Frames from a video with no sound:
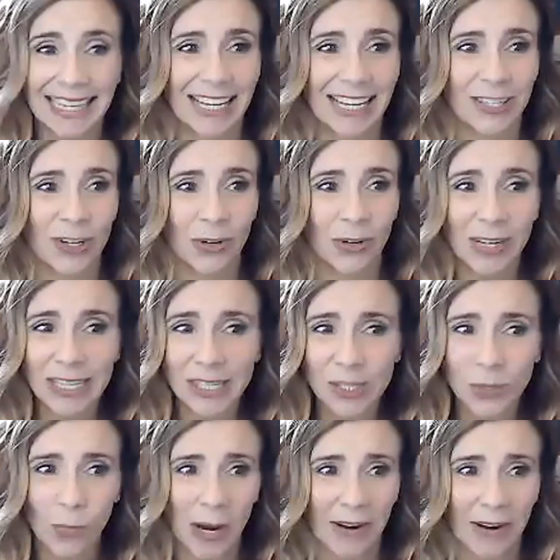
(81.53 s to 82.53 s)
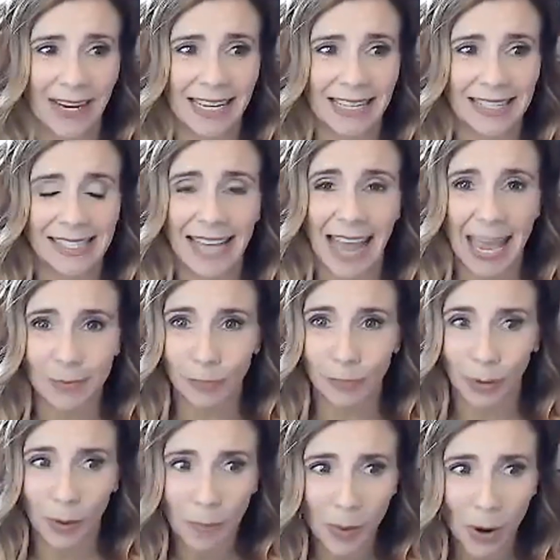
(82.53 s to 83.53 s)
increase awareness, and
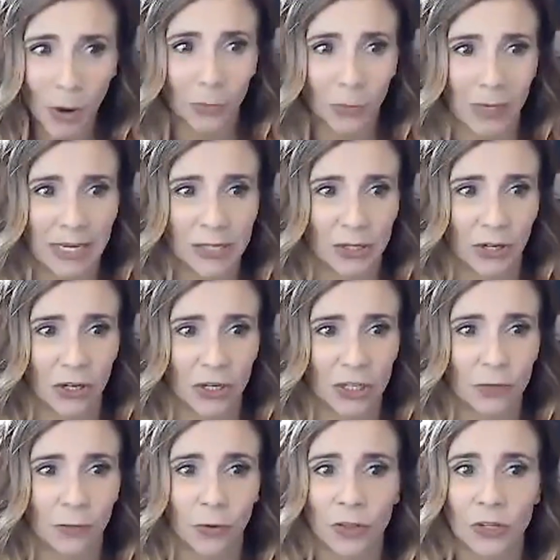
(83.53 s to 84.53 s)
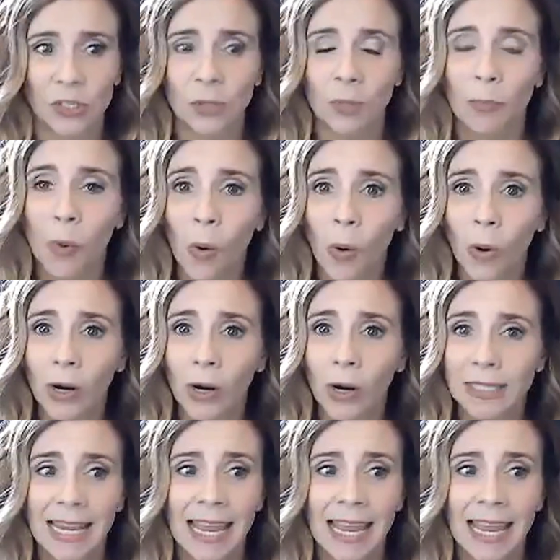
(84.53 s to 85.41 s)
promote research for the support